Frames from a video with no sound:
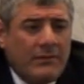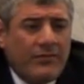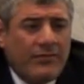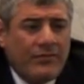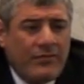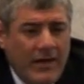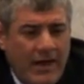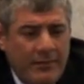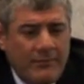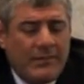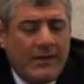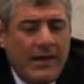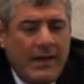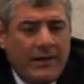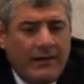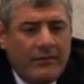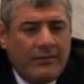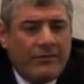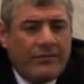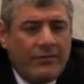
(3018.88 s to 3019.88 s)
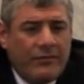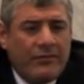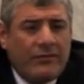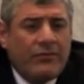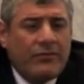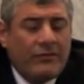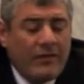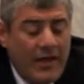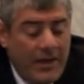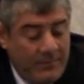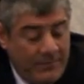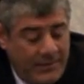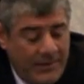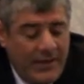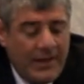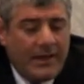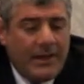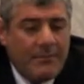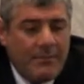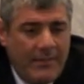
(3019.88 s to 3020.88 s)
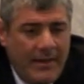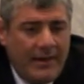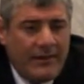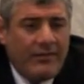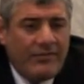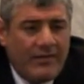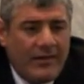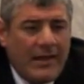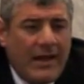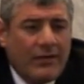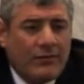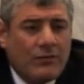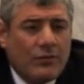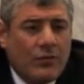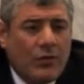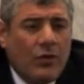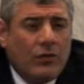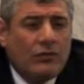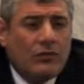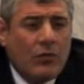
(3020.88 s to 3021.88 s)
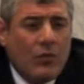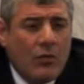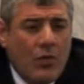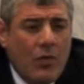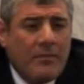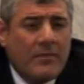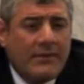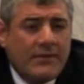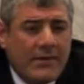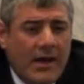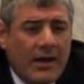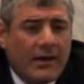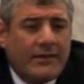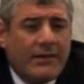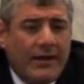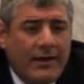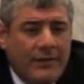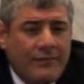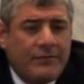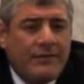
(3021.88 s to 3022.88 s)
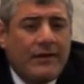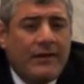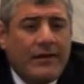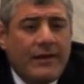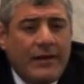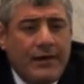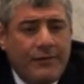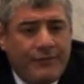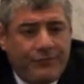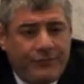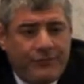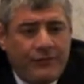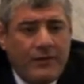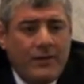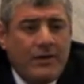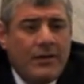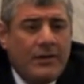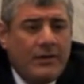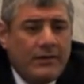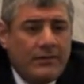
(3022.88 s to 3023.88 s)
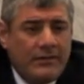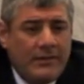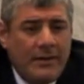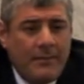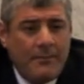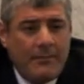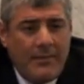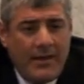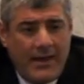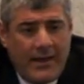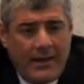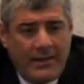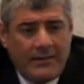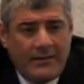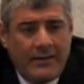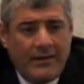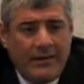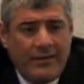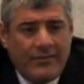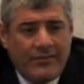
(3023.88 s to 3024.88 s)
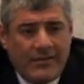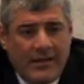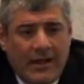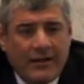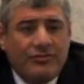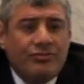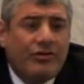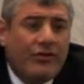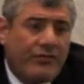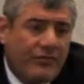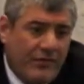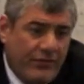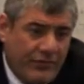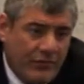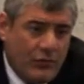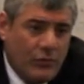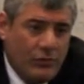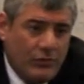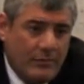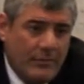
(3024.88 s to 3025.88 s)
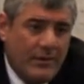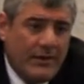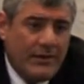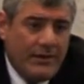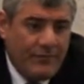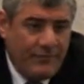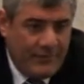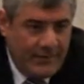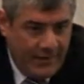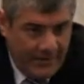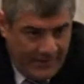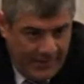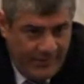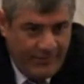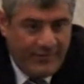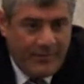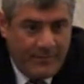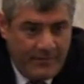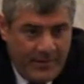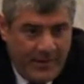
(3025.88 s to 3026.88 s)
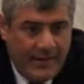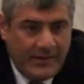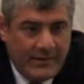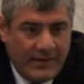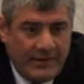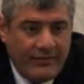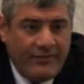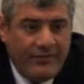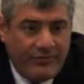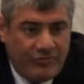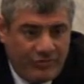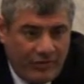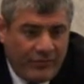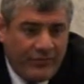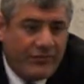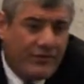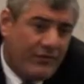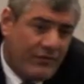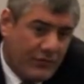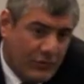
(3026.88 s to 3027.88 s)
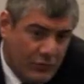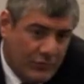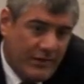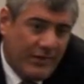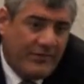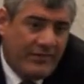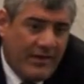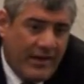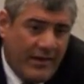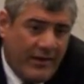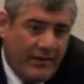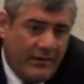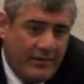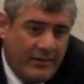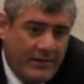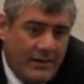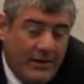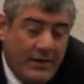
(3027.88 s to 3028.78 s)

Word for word: Same thing. Same thing. A man is allowed to go to a woman doctor if the if the man is not just as good. But if there is a man that is just as good as her,